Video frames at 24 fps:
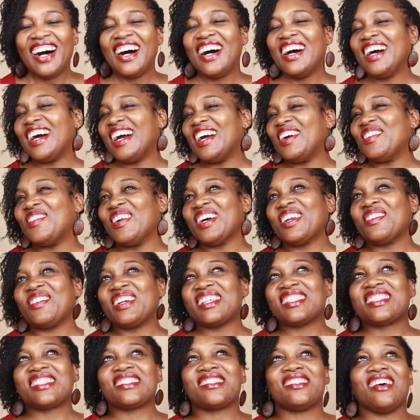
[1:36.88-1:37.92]
All right. Where do
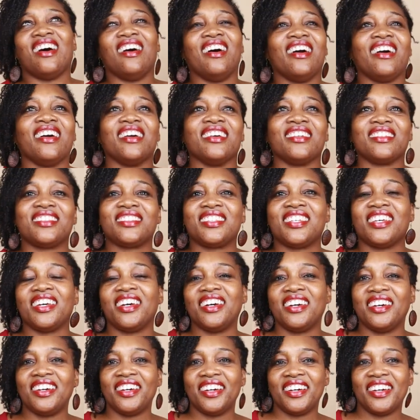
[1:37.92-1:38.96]
we start?
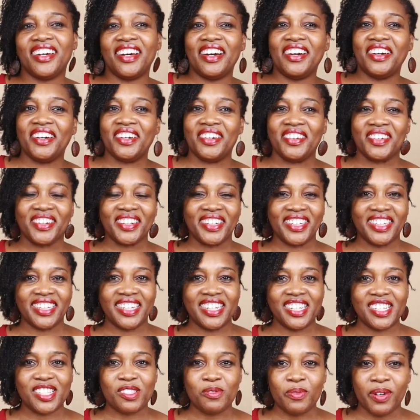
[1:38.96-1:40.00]
Oh,
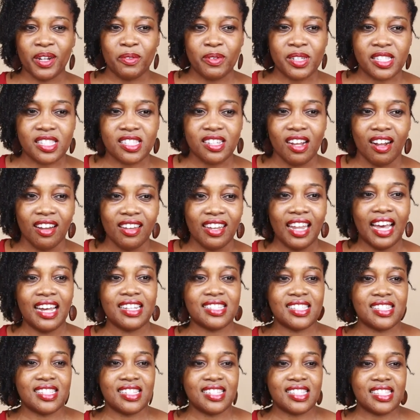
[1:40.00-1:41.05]
goodness. Where do we start?
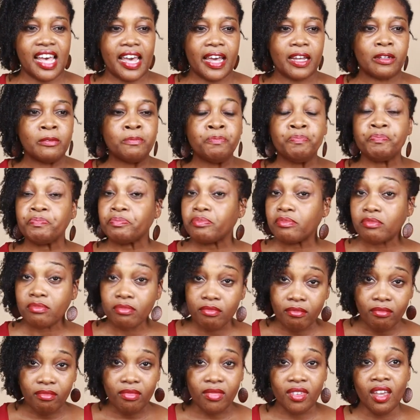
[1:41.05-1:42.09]
Lots to say.
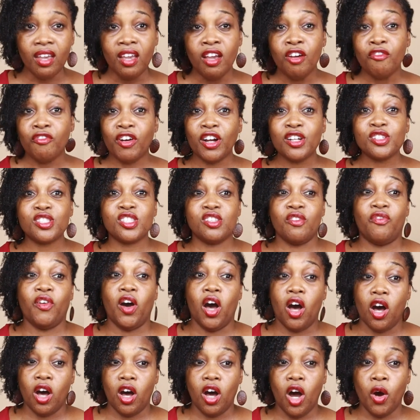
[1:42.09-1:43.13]
First of
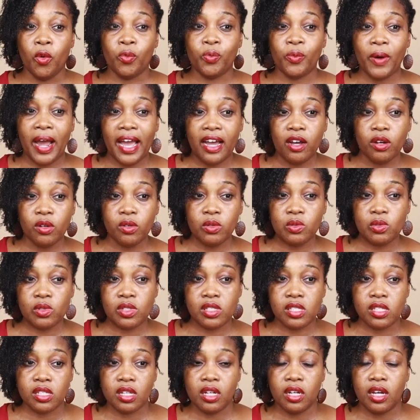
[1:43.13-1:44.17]
all,
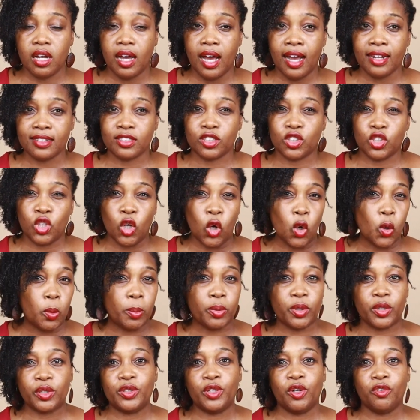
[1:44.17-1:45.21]
around
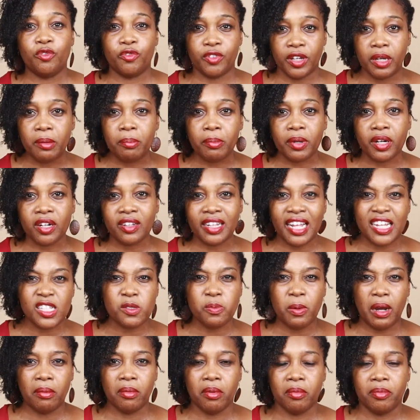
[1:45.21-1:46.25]
October, November,
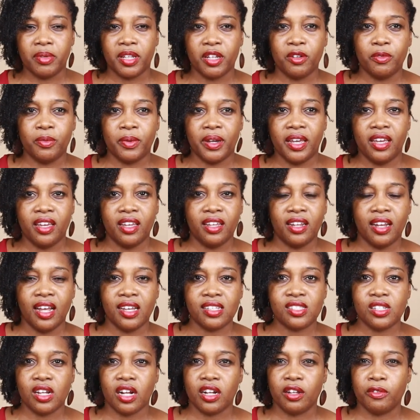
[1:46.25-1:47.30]
that's probably when
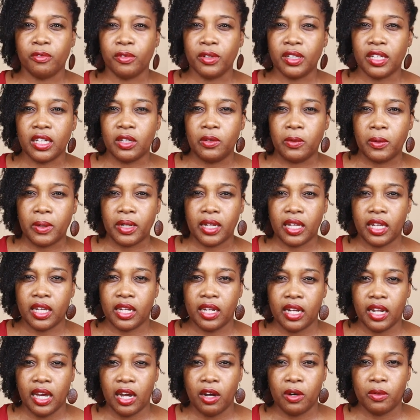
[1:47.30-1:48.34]
I started really going
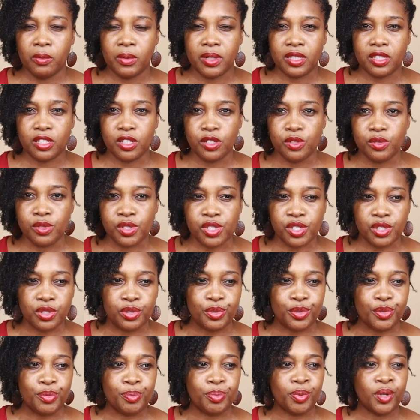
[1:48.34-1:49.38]
in and out with
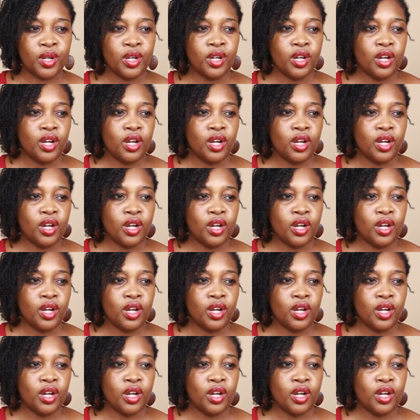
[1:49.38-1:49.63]
YouTube.